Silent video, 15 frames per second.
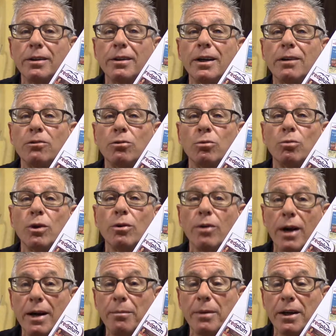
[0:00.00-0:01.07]
and that's where
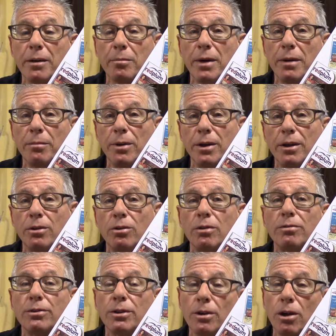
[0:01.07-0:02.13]
I make my money,
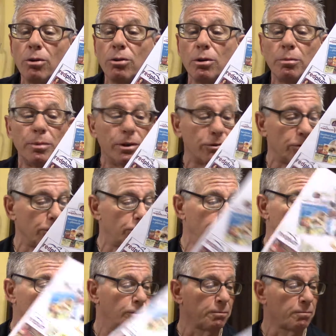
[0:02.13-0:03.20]
off the local
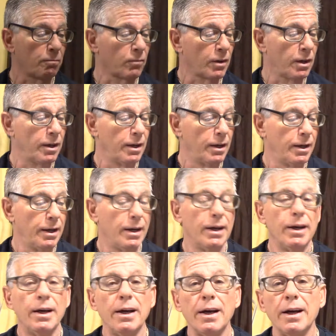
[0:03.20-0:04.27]
businesses.
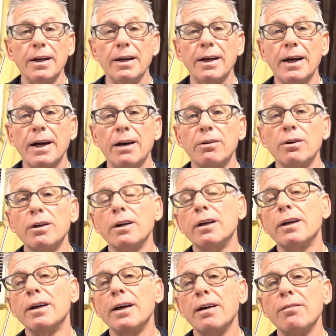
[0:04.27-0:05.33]
Anyhow,
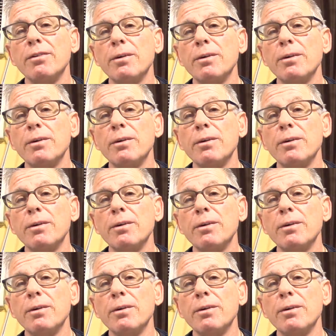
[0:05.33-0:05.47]
every